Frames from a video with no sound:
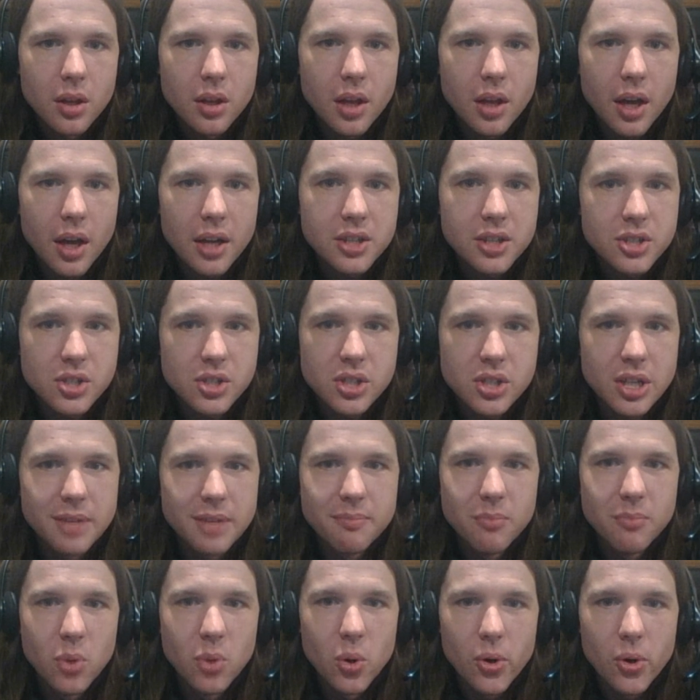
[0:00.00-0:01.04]
I just said
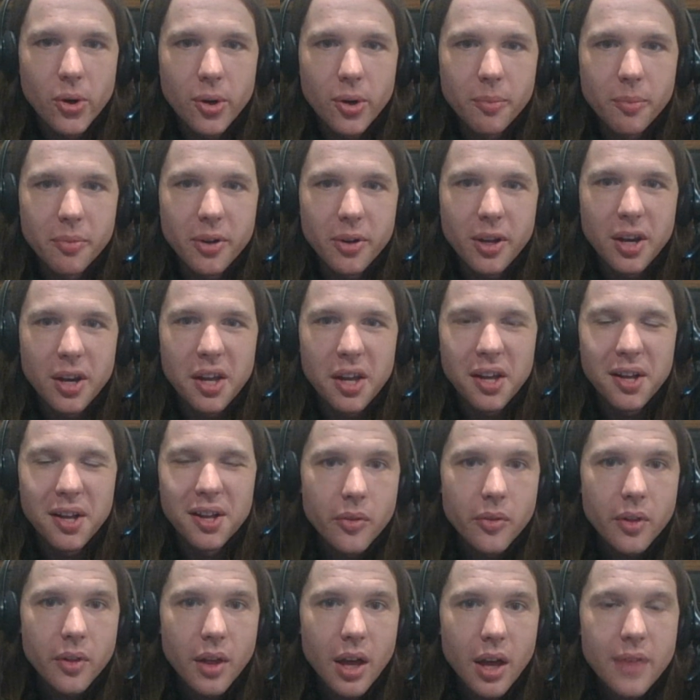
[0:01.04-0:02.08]
more, but
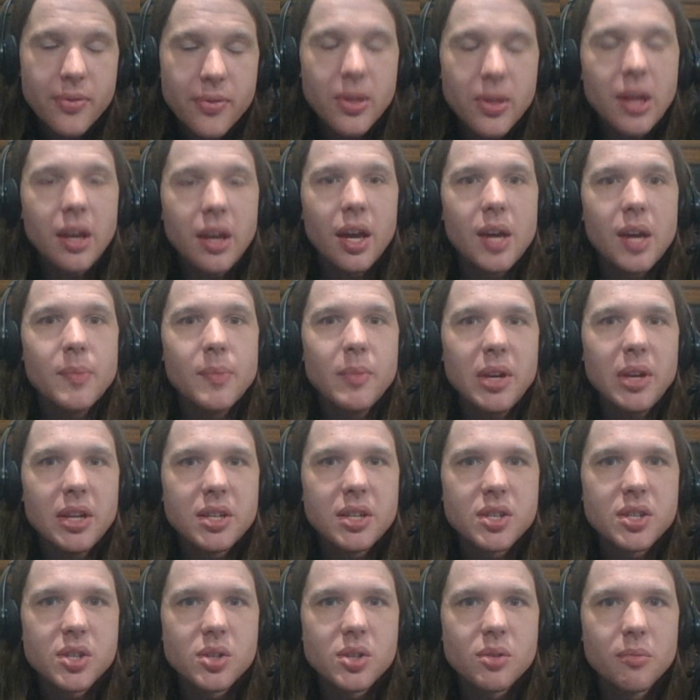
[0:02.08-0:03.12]
I think I
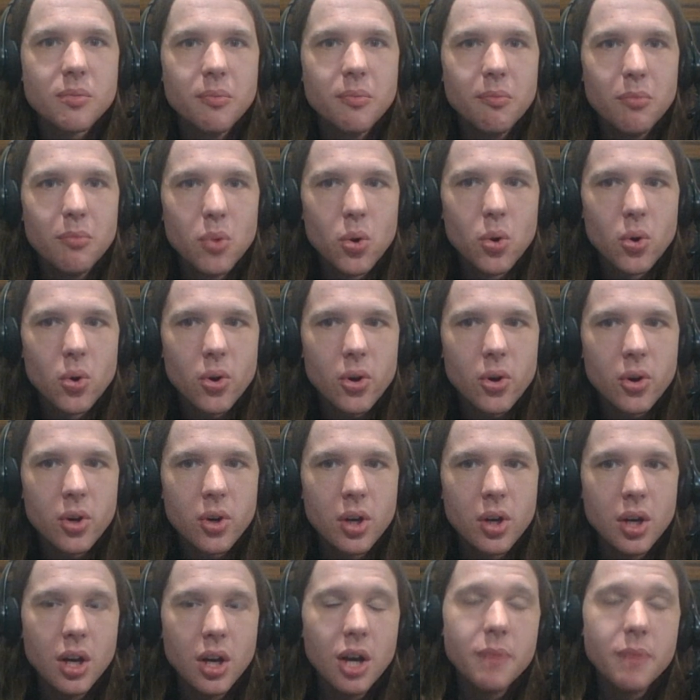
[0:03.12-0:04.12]
meant more